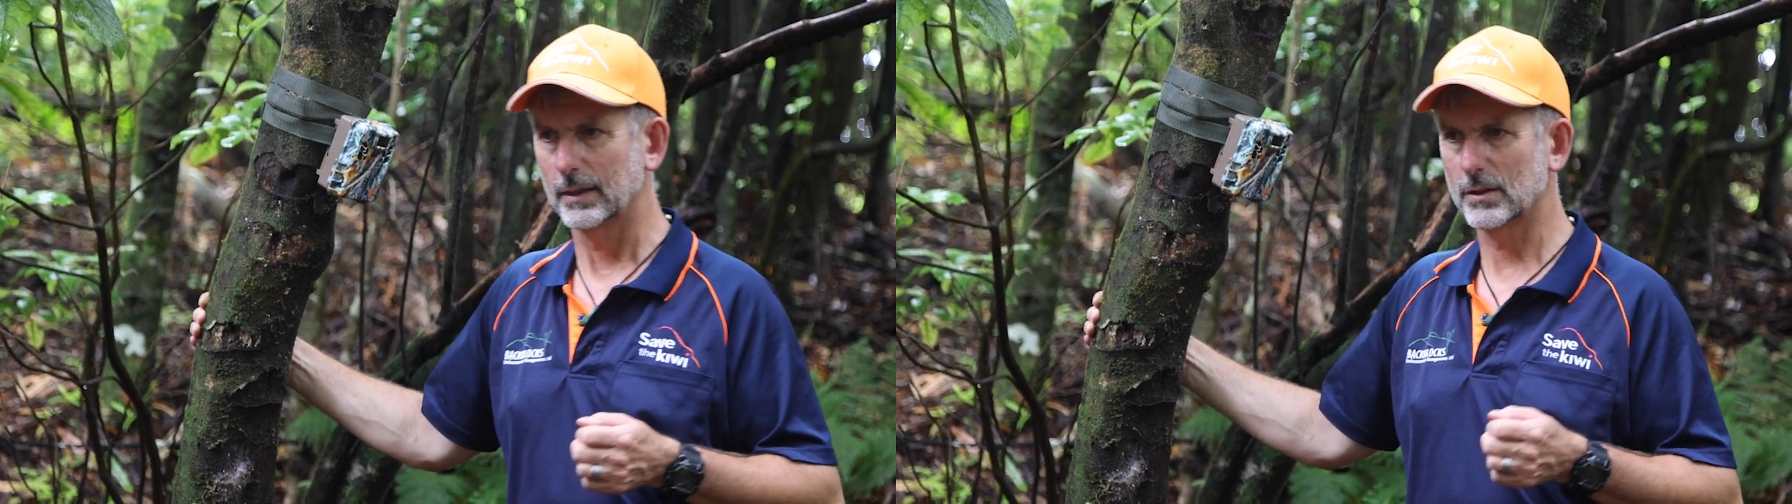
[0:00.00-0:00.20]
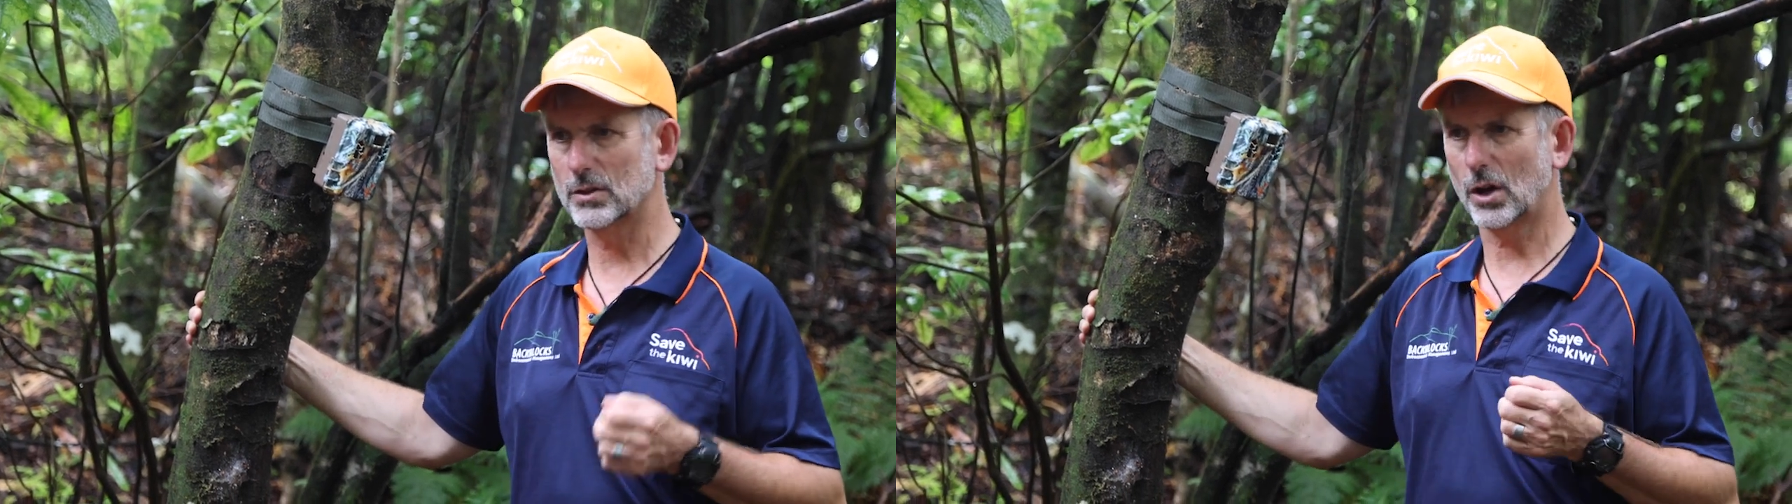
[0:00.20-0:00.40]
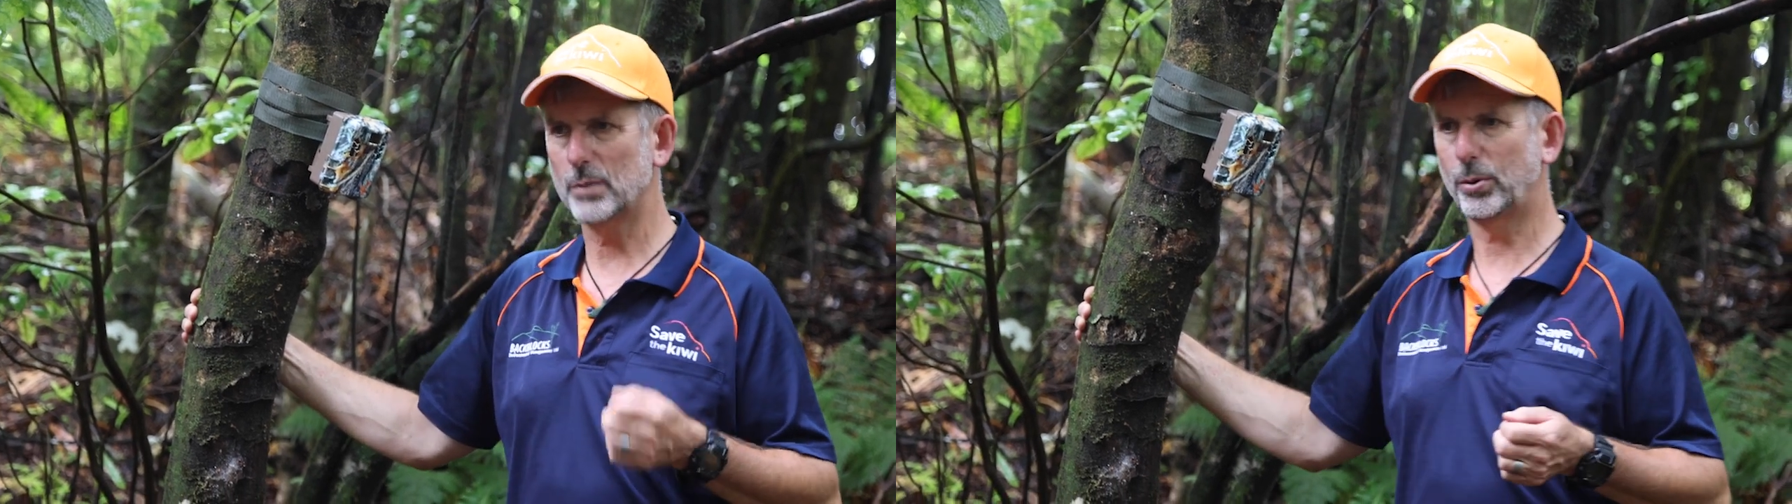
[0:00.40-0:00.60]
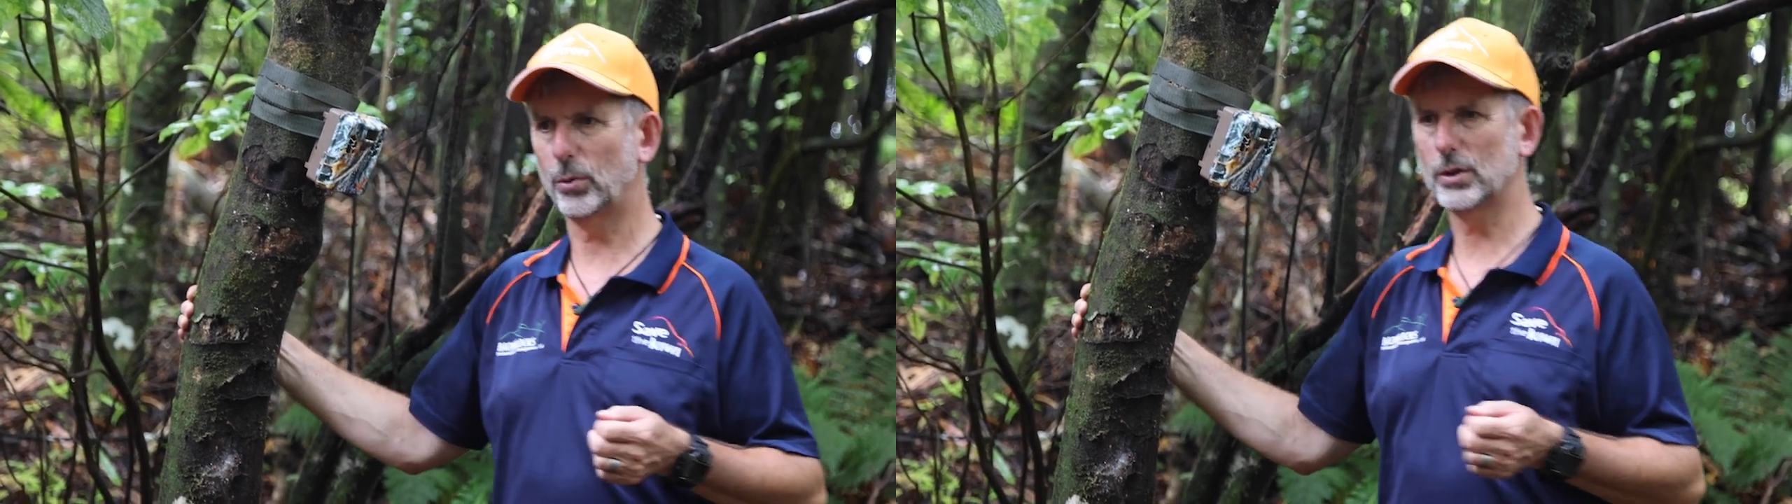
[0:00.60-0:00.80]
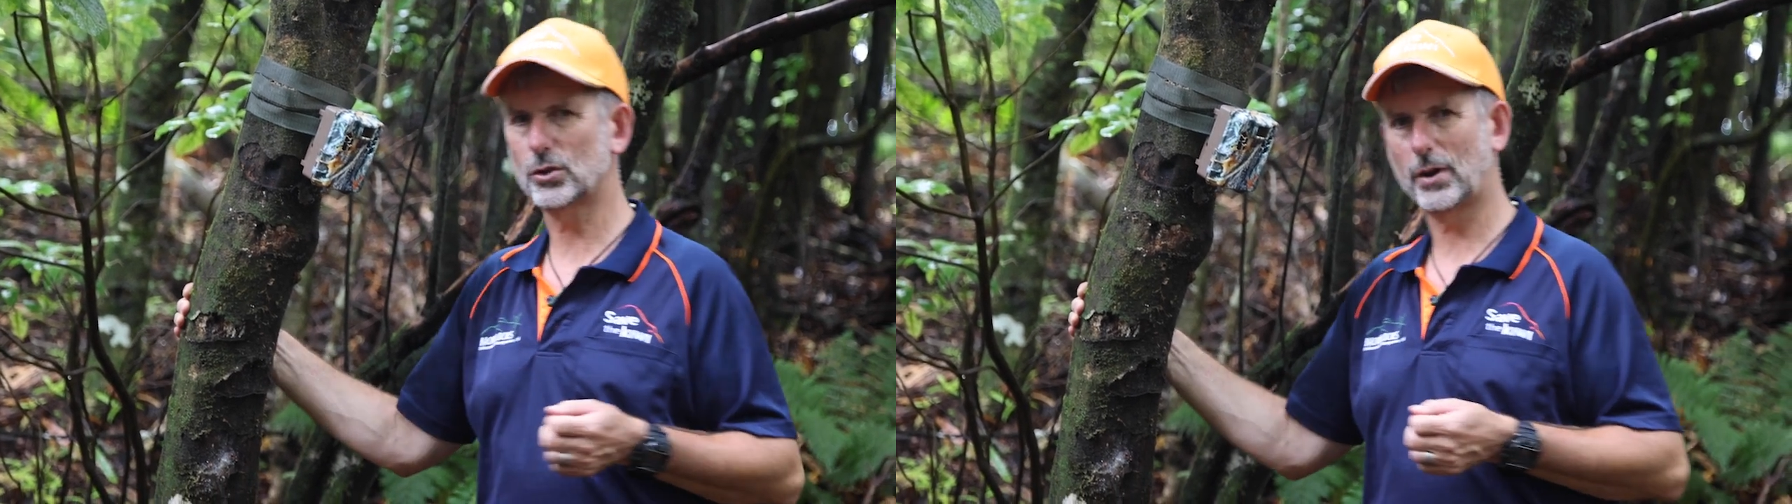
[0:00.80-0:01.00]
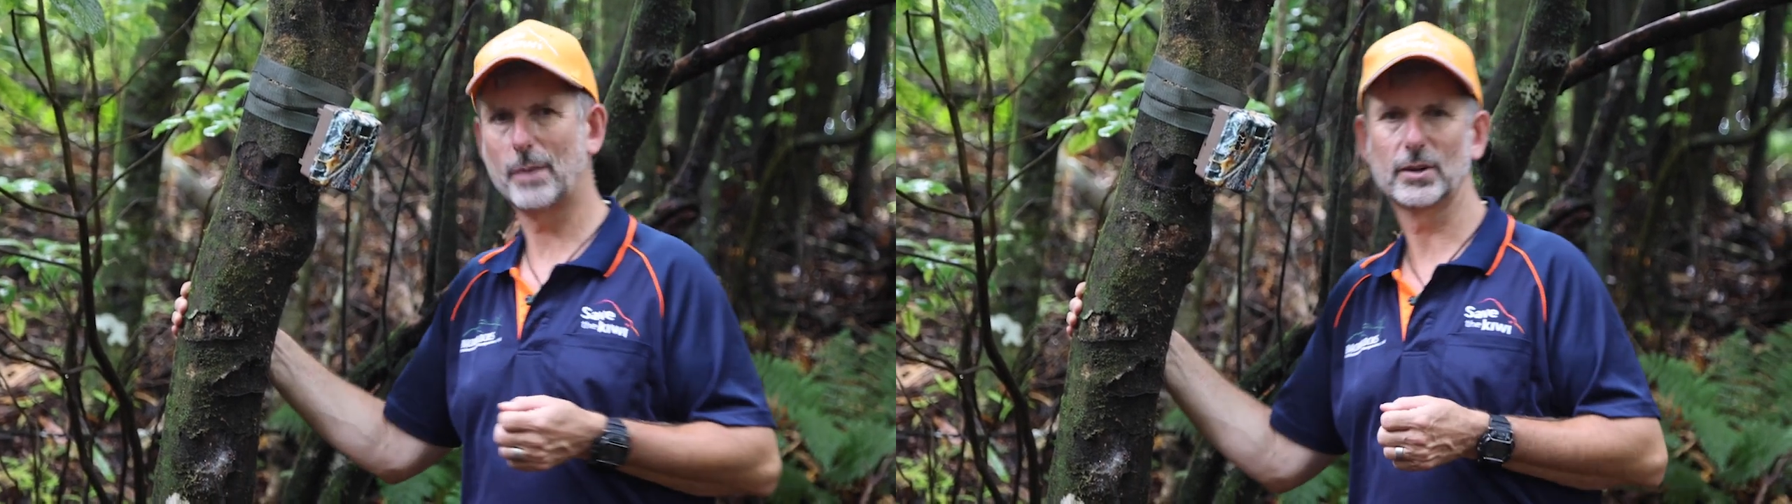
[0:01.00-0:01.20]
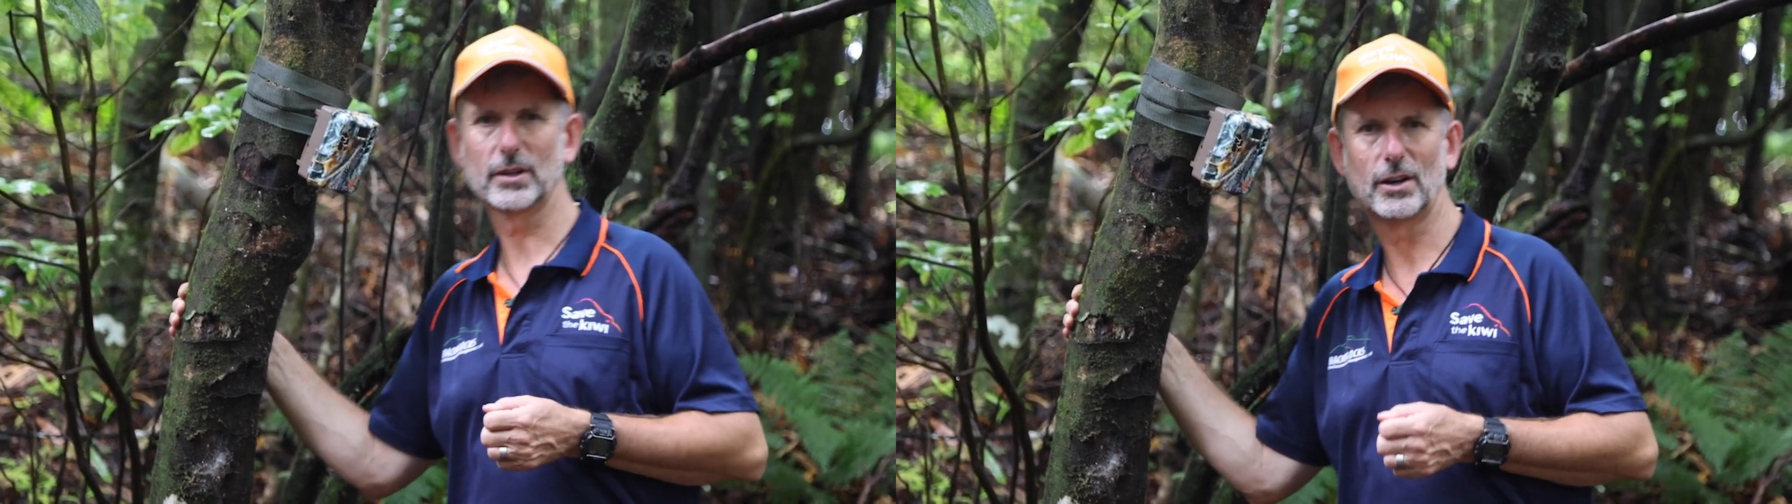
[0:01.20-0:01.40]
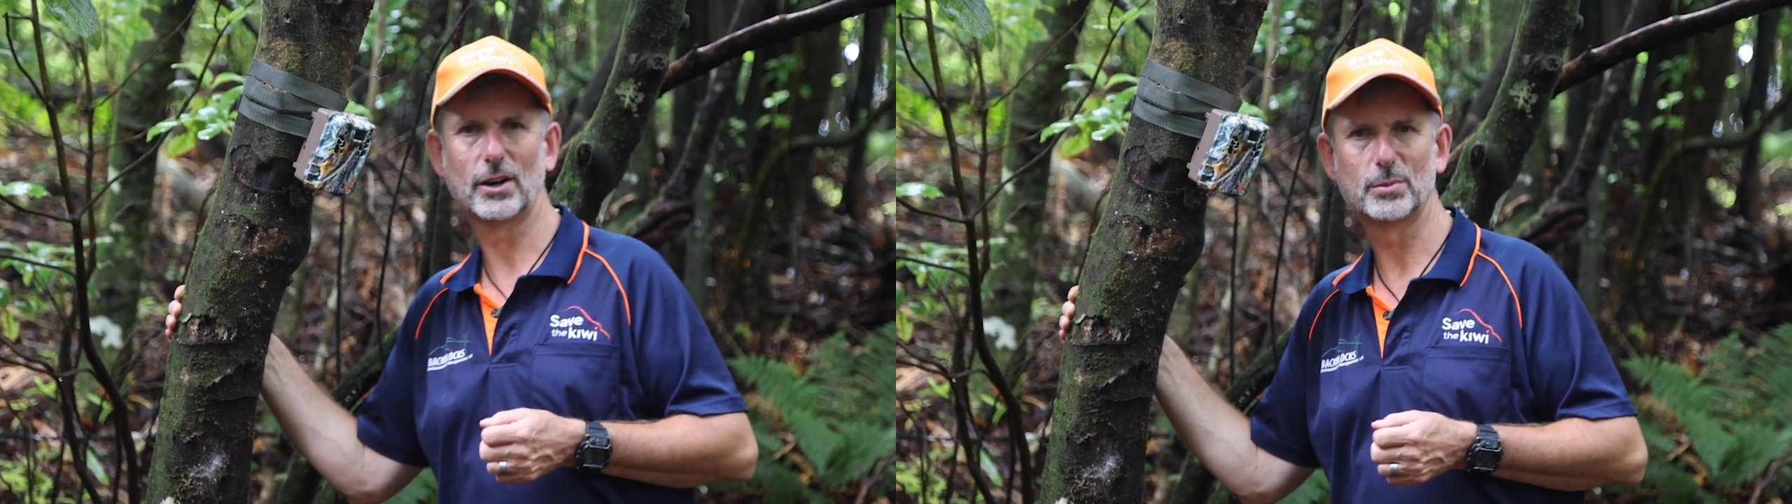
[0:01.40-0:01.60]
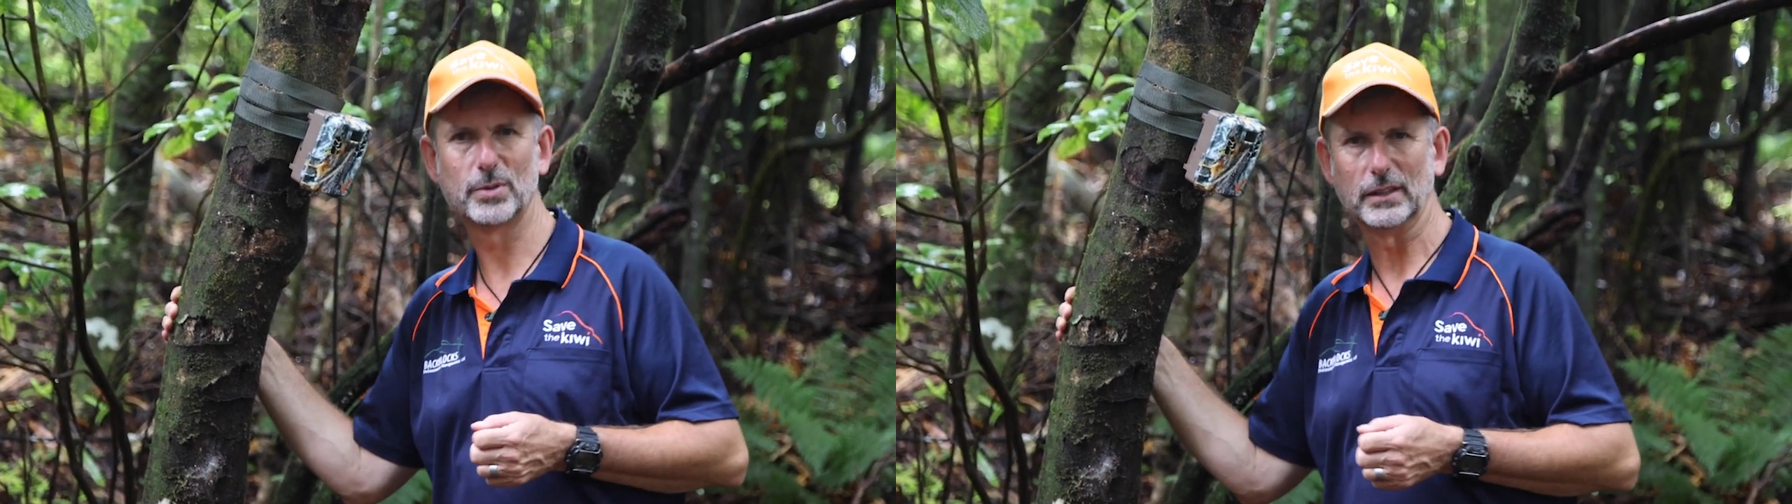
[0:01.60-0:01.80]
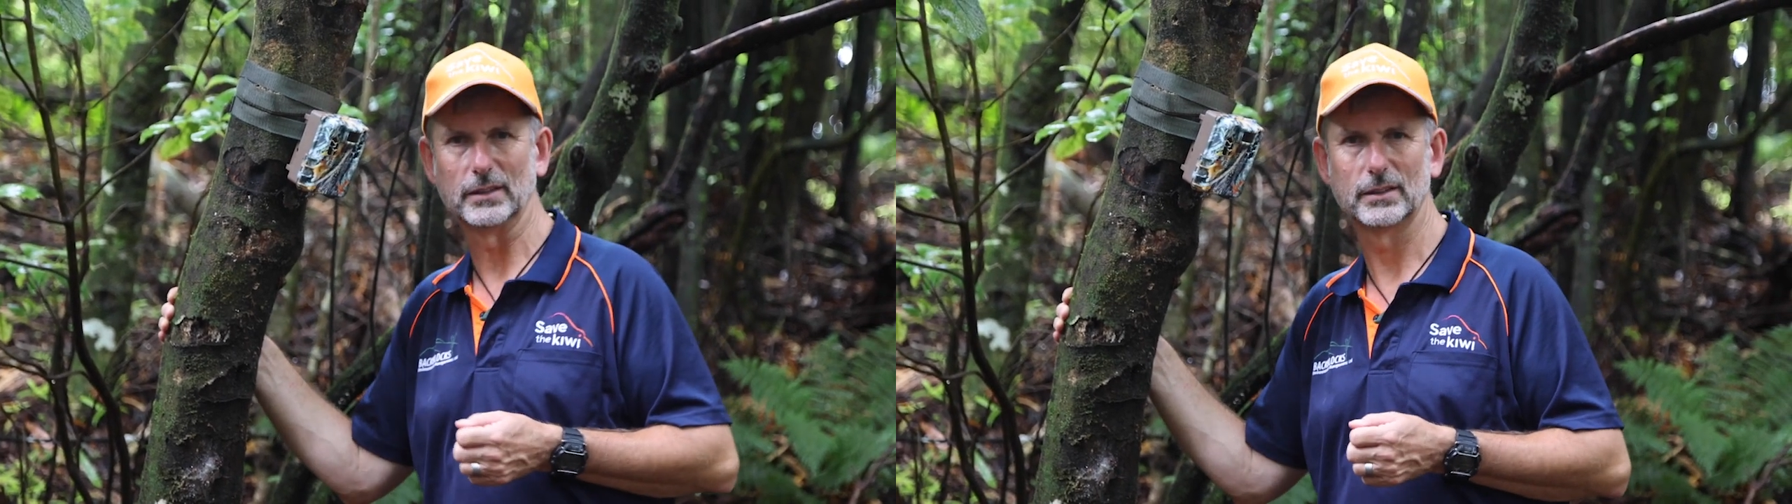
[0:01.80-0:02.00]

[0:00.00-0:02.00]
There's no point trapping and hoping.